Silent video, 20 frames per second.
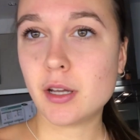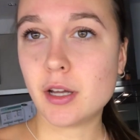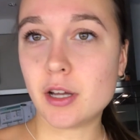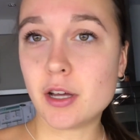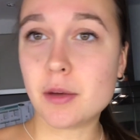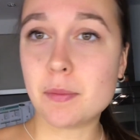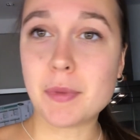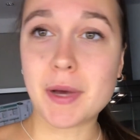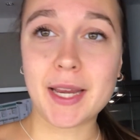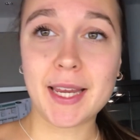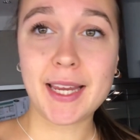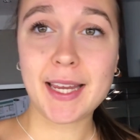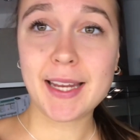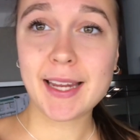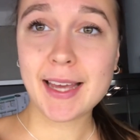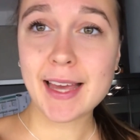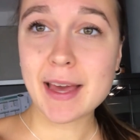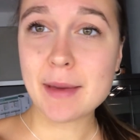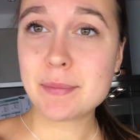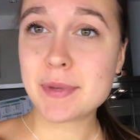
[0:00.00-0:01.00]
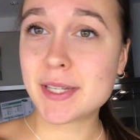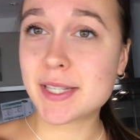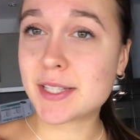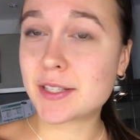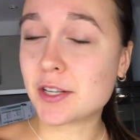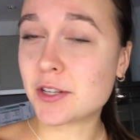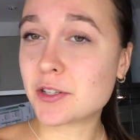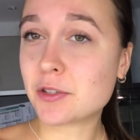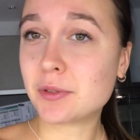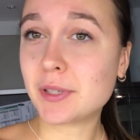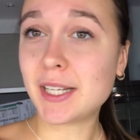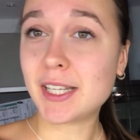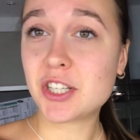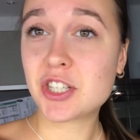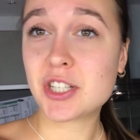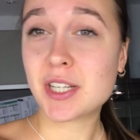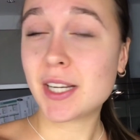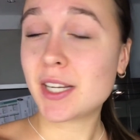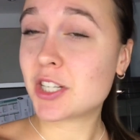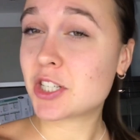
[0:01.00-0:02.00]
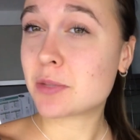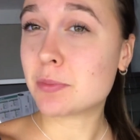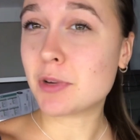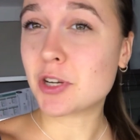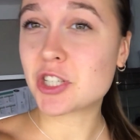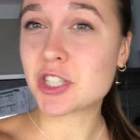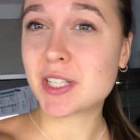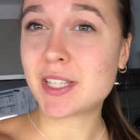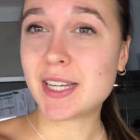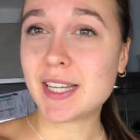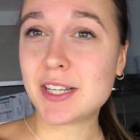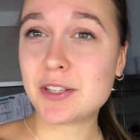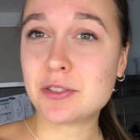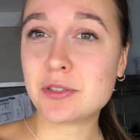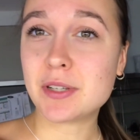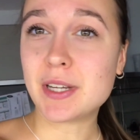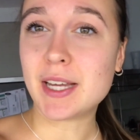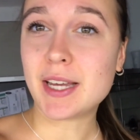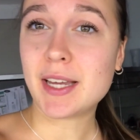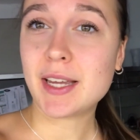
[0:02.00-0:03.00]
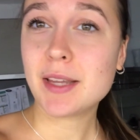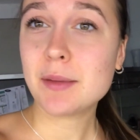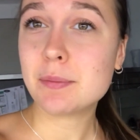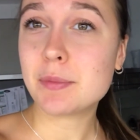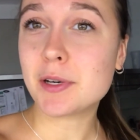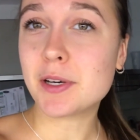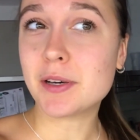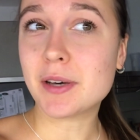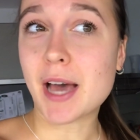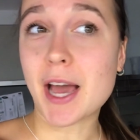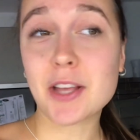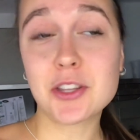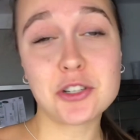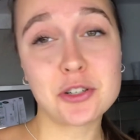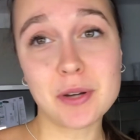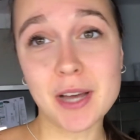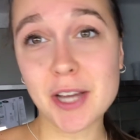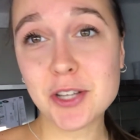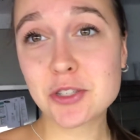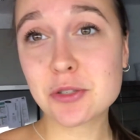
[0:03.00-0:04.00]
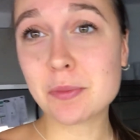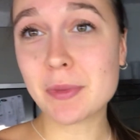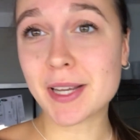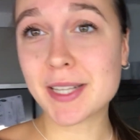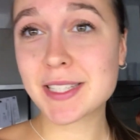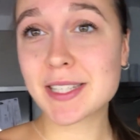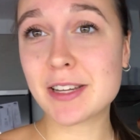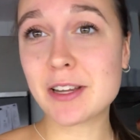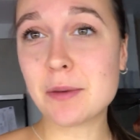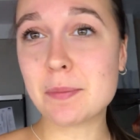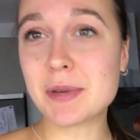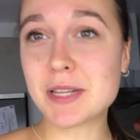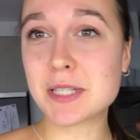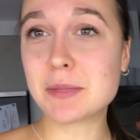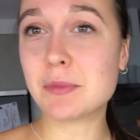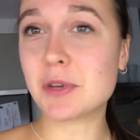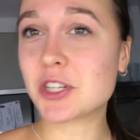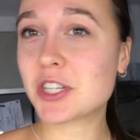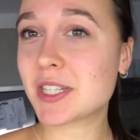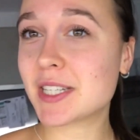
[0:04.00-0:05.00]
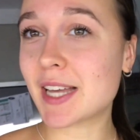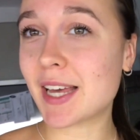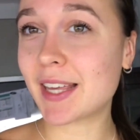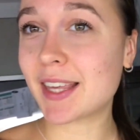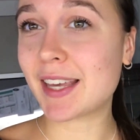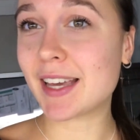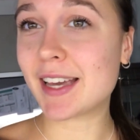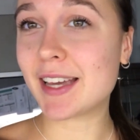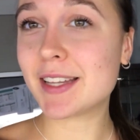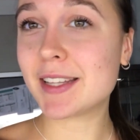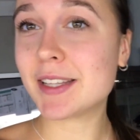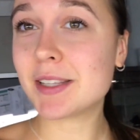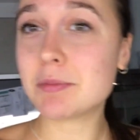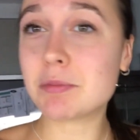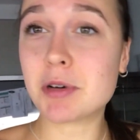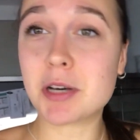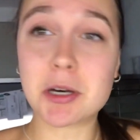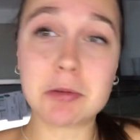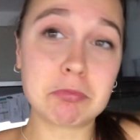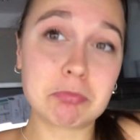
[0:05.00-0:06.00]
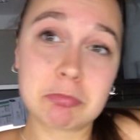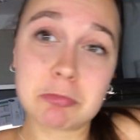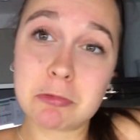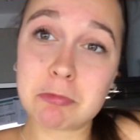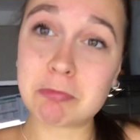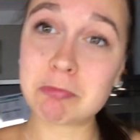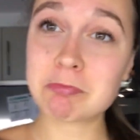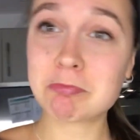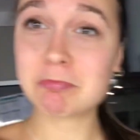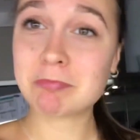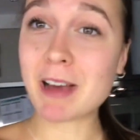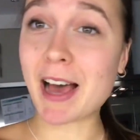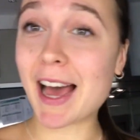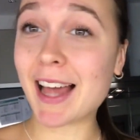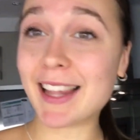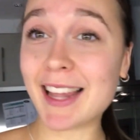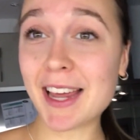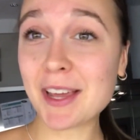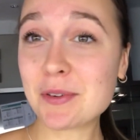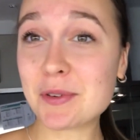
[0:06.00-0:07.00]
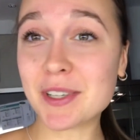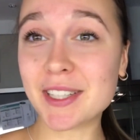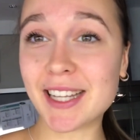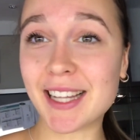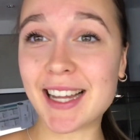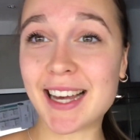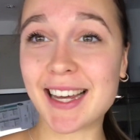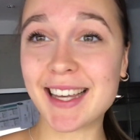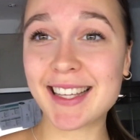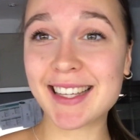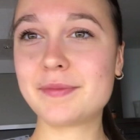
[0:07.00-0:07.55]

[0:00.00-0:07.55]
My eating habits doesn't really change much day to day, but I try to mix it up as much as I can, but I like what I like.